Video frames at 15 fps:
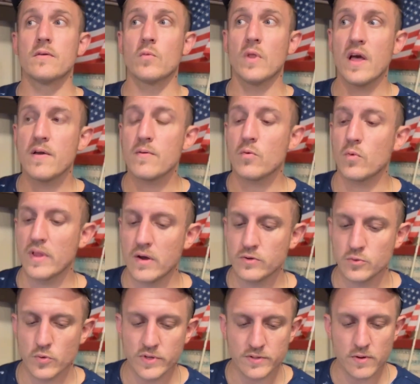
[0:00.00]
When I
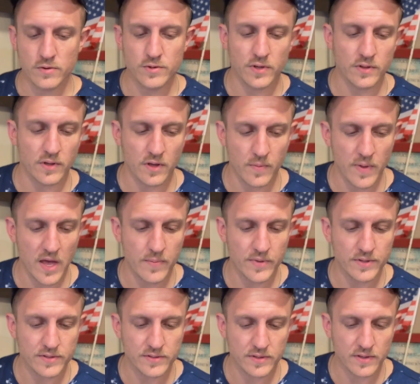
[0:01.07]
was researching the
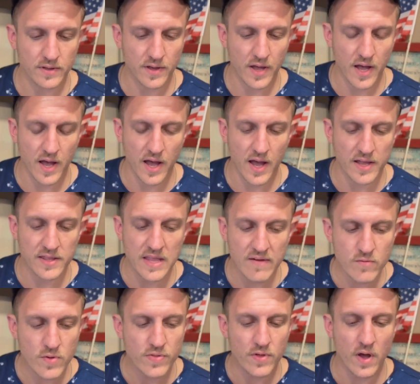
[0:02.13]
commandments, I
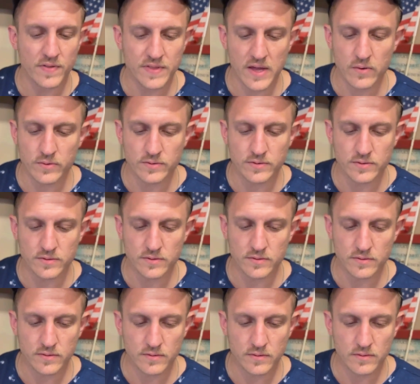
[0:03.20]
never thought that
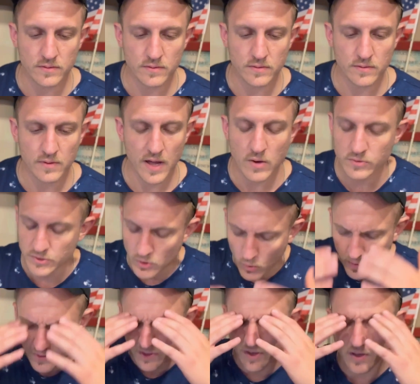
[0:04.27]
I was
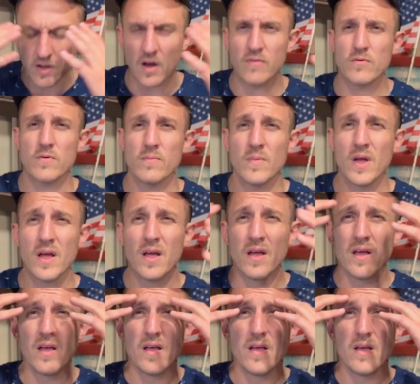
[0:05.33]
going to uncover
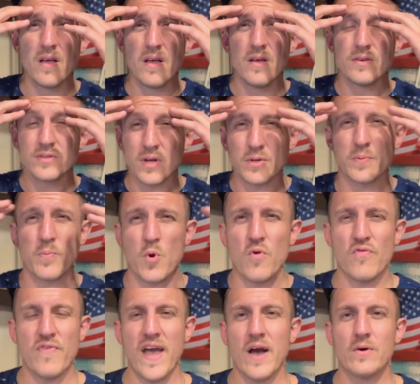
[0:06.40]
such
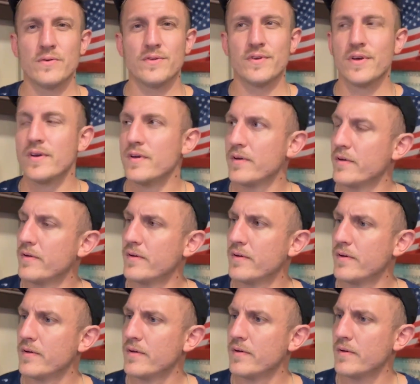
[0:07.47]
profound
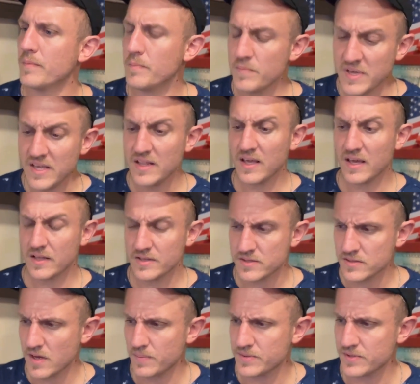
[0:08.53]
meaning and
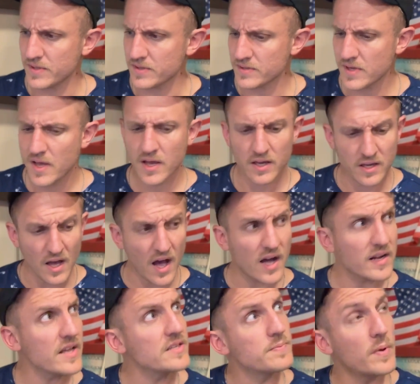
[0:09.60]
substance.
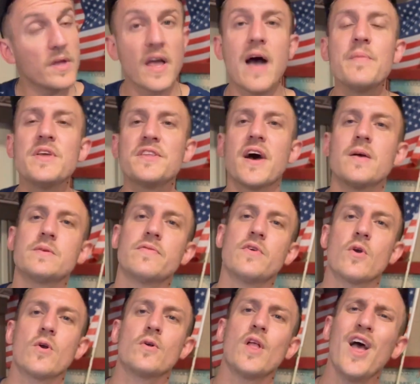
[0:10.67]
God has... How many times have
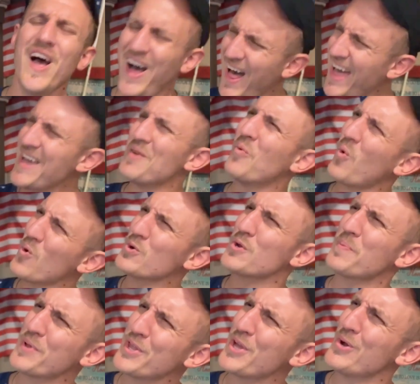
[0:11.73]
you heard, I ain't
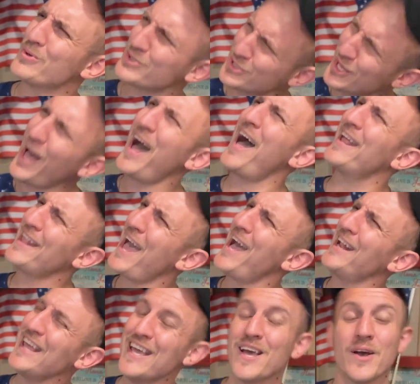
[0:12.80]
worshiping no sky
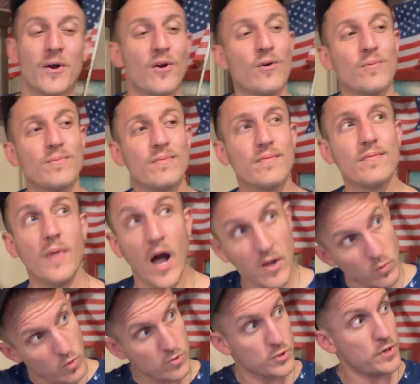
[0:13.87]
daddy, or
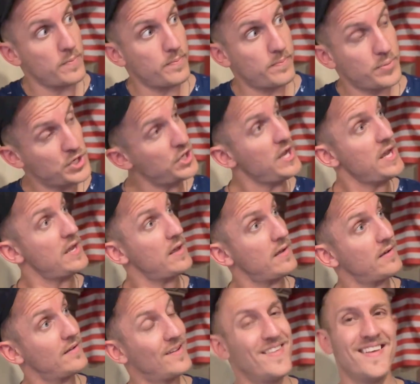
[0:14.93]
I worship
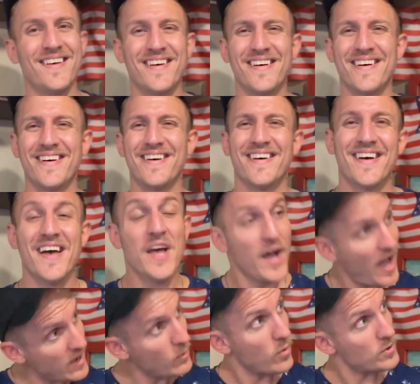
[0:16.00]
she.
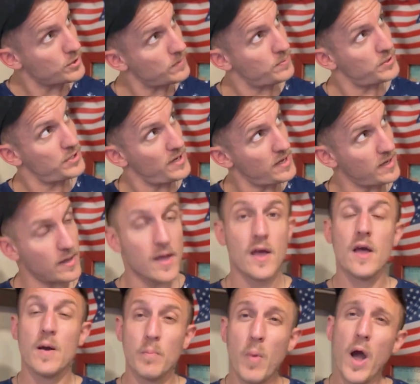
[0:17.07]
I worship she.
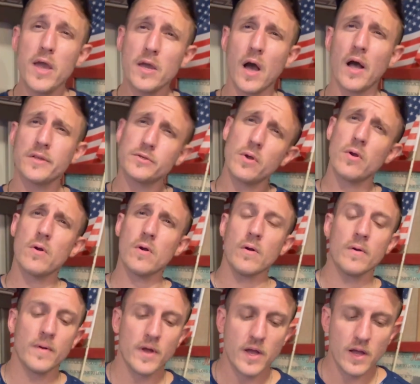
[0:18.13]
My God's a
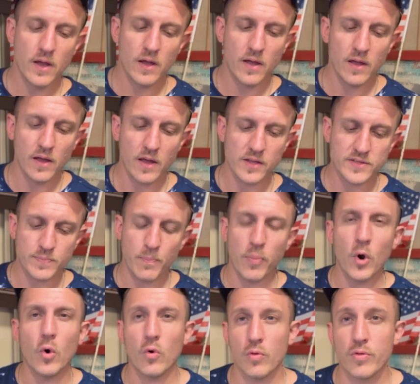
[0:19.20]
her. It's
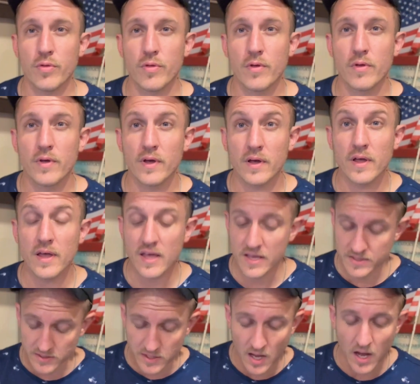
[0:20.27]
both.
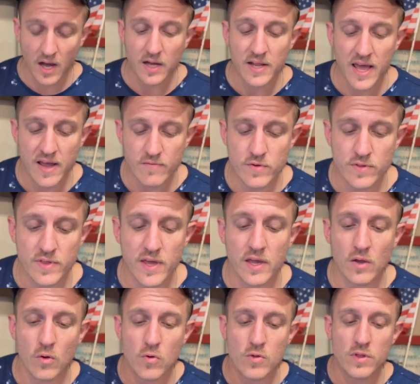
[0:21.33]
Is God
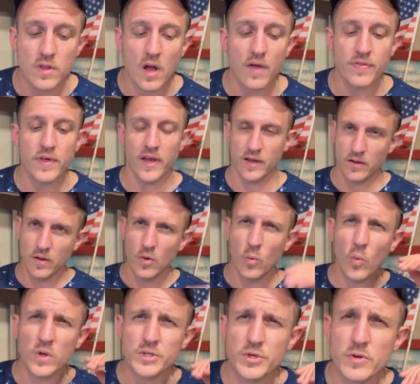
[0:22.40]
everything or nothing?
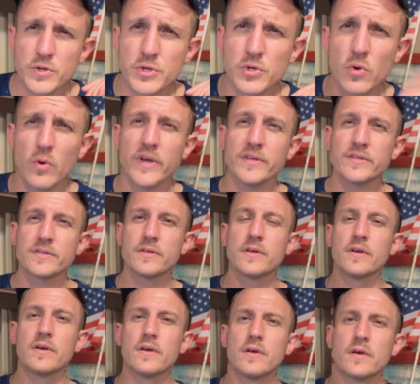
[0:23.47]
What's your choice?
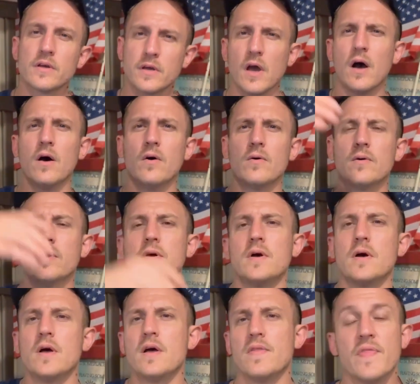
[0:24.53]
Go.
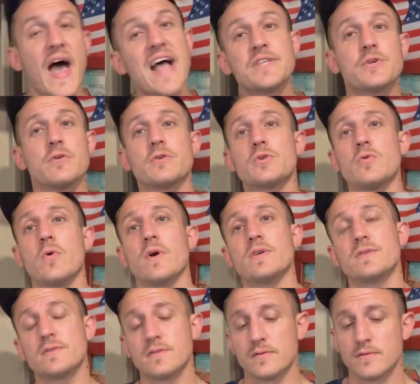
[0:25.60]
That's your
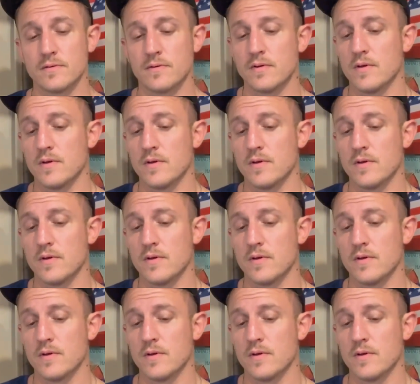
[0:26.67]
choice.